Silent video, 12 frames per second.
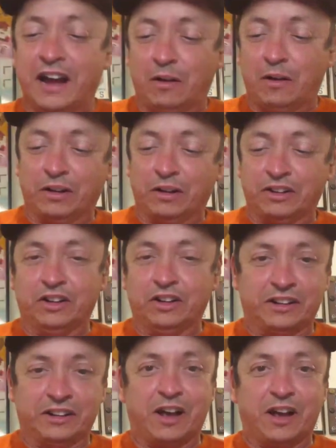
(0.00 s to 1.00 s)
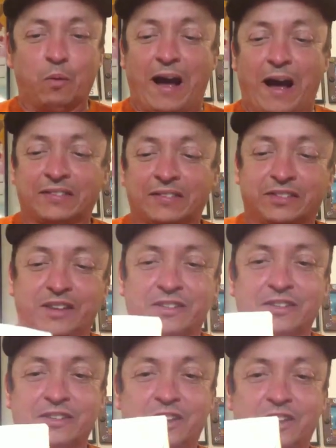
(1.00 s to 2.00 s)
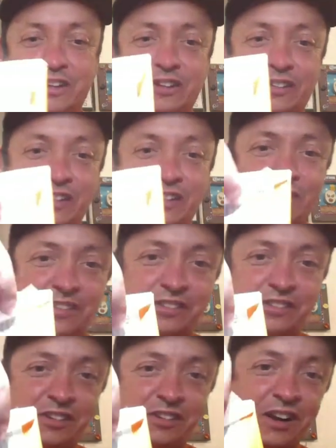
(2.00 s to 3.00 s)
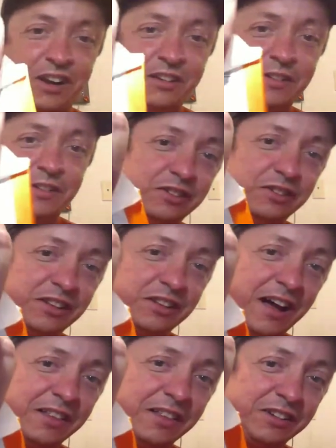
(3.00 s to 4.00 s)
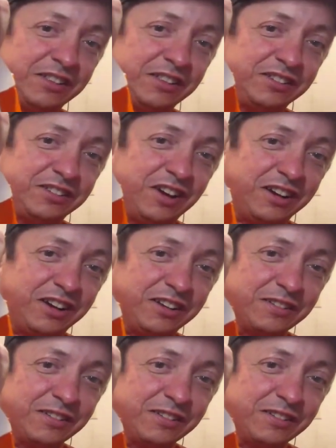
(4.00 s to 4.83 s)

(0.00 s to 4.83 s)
Now I want you to look. Here's how wax this is. Look, you see this is stuck. Can you see that? Look, it's stuck.